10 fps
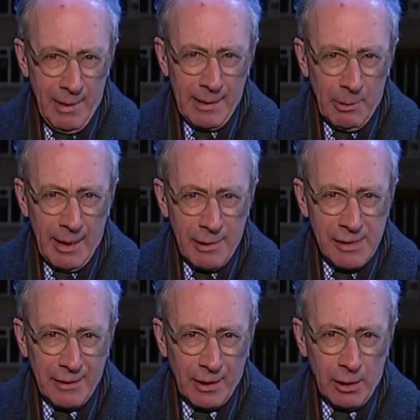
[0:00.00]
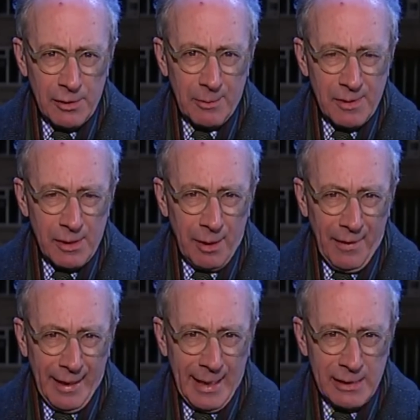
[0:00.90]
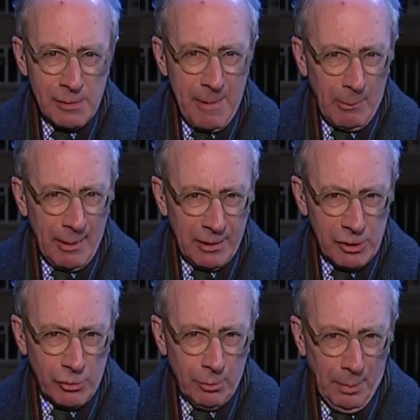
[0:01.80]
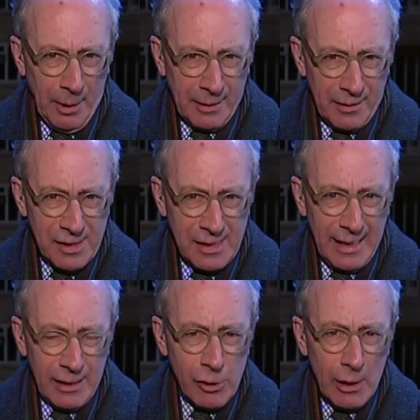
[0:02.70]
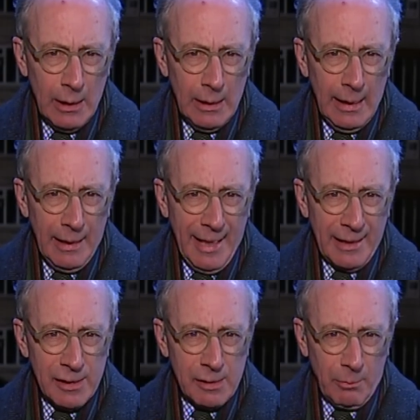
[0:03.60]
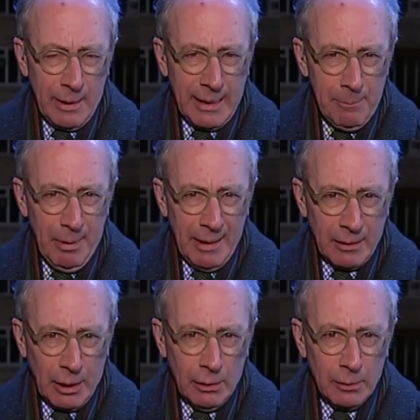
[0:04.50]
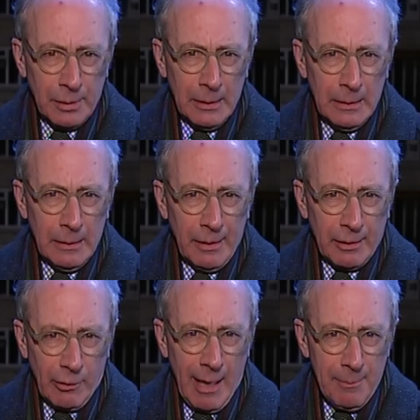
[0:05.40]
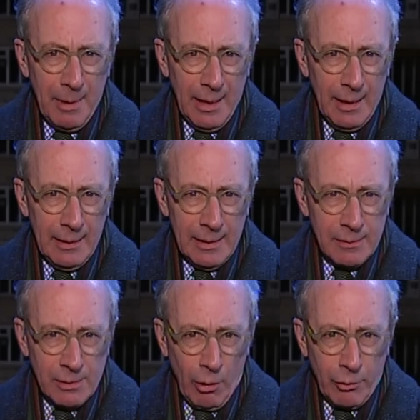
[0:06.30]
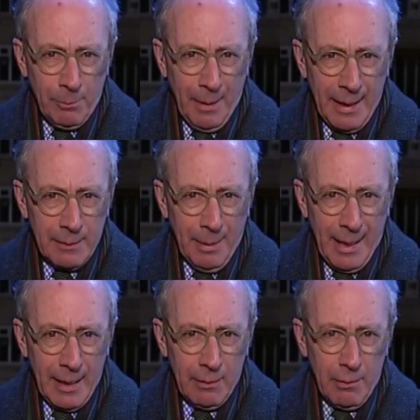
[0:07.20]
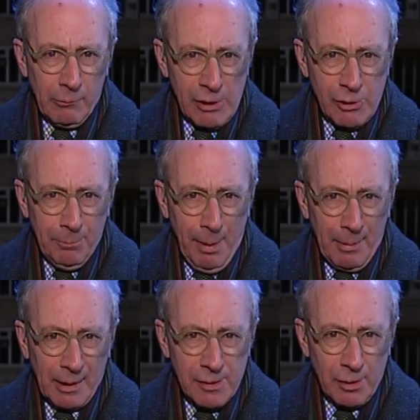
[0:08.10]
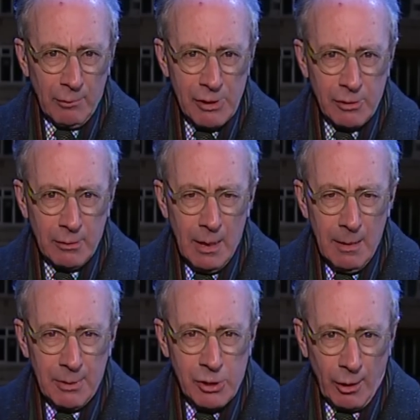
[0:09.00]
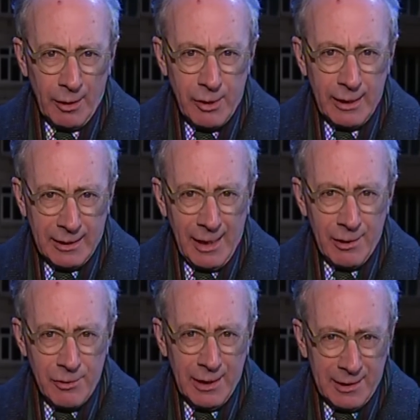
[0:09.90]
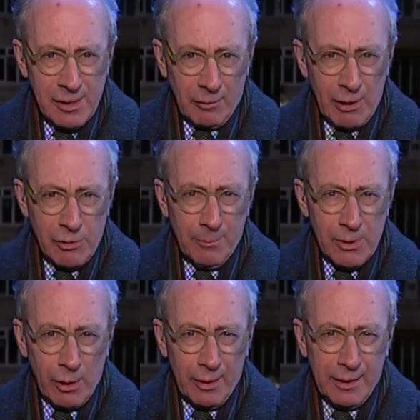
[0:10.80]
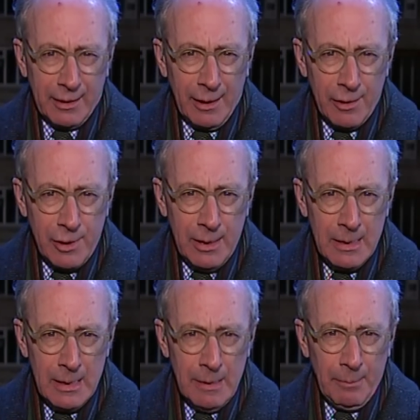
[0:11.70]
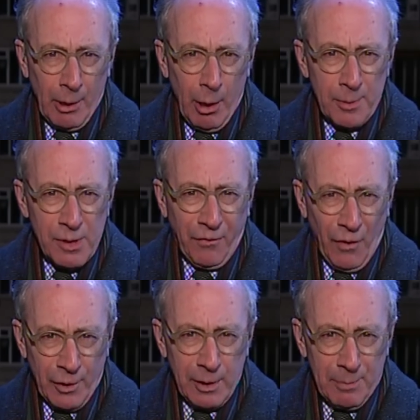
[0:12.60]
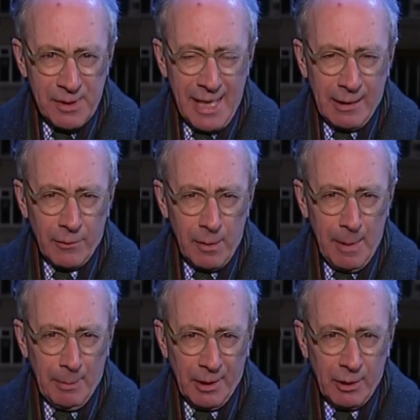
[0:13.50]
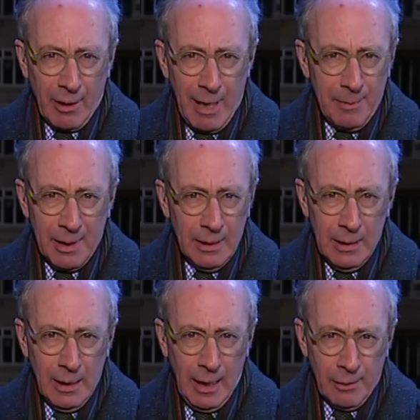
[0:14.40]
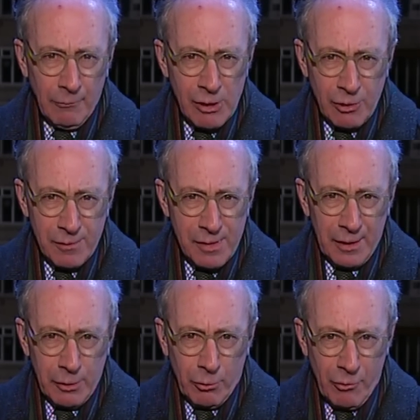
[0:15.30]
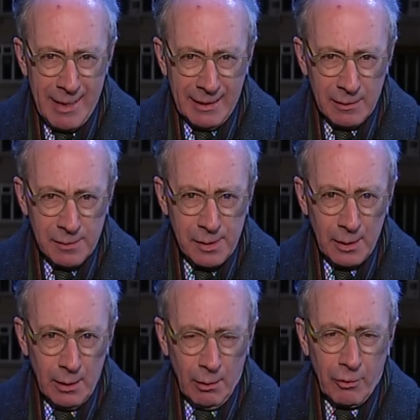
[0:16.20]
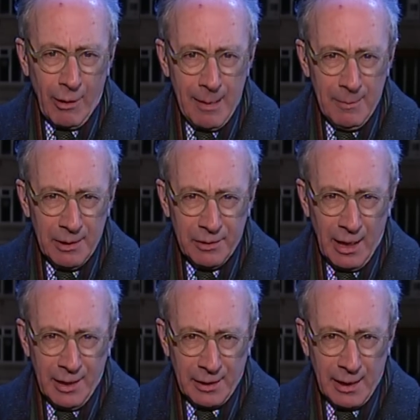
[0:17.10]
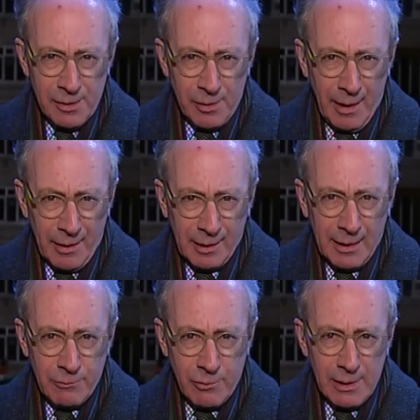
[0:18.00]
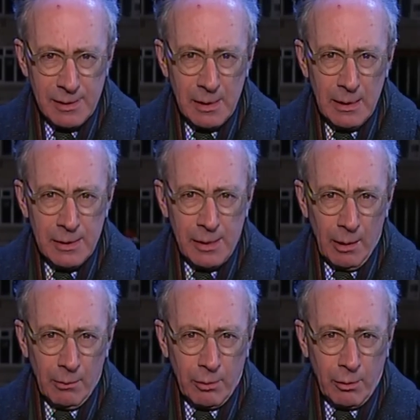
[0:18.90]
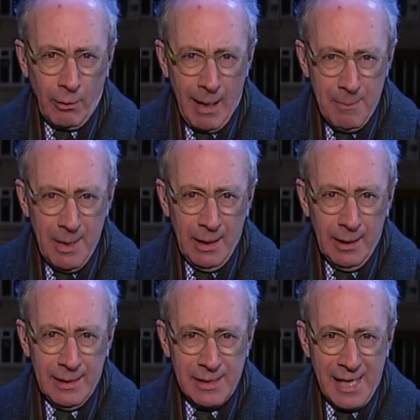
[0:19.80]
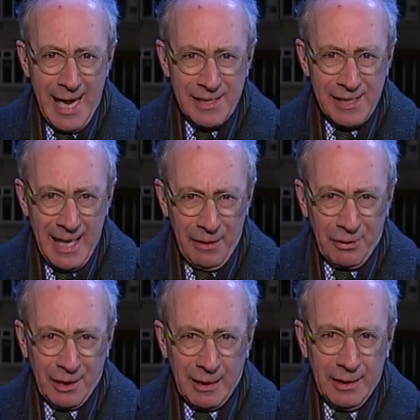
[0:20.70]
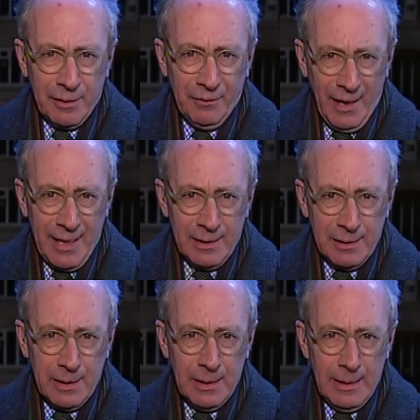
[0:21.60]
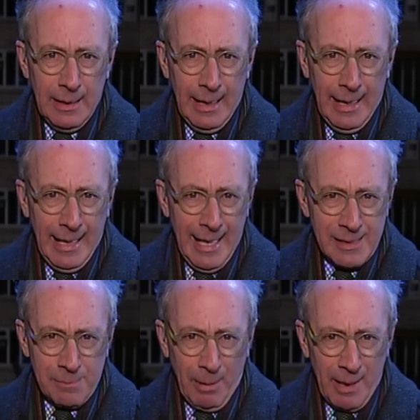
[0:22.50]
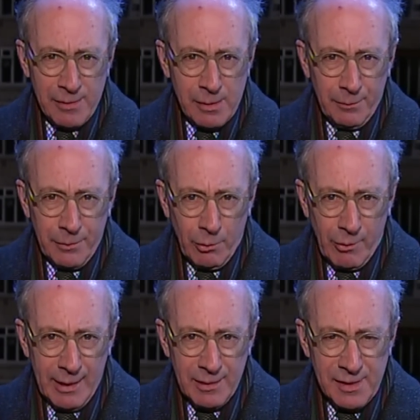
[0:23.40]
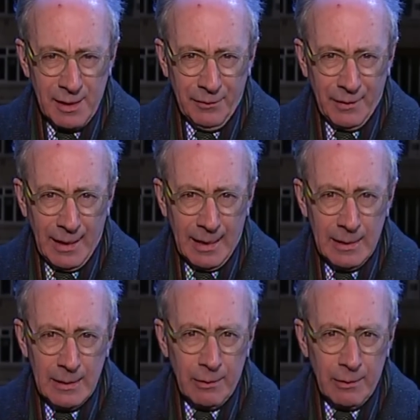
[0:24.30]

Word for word: We're now seeing the consequences of that. I just make one additional point at this stage, and that is we keep being told that Crimea is occupied by the Russian public. It's a Russian majority territory. It is a Russian majority territory, but almost 40% of the people in Crimea aren't Russians. They're Ukrainians or Crimean Tatars or other countries. So Crimea is as ethnically divided as parts of Ukraine itself are.